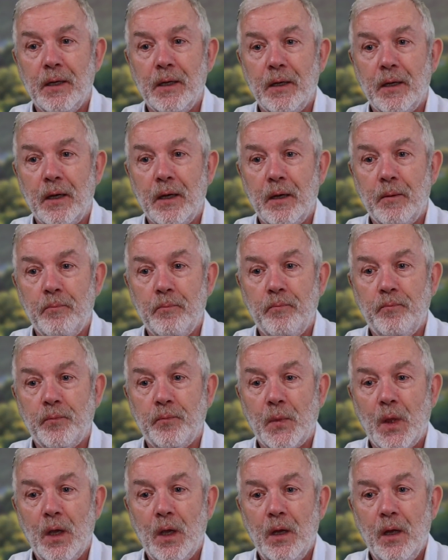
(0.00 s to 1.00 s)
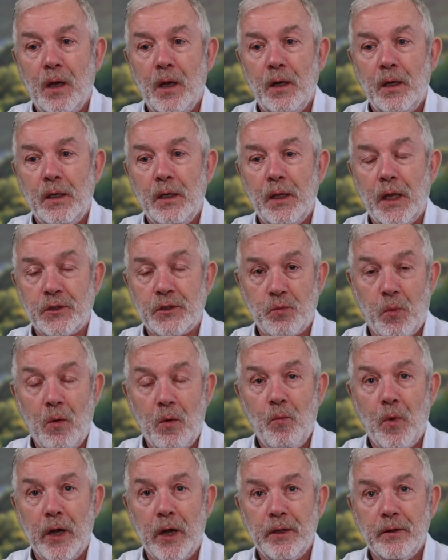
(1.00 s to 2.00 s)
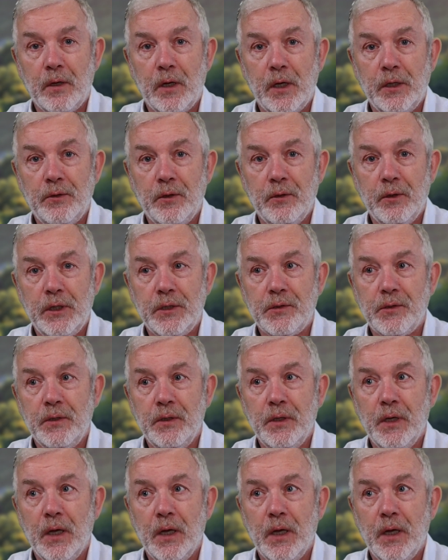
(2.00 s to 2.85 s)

That's one way that I do it.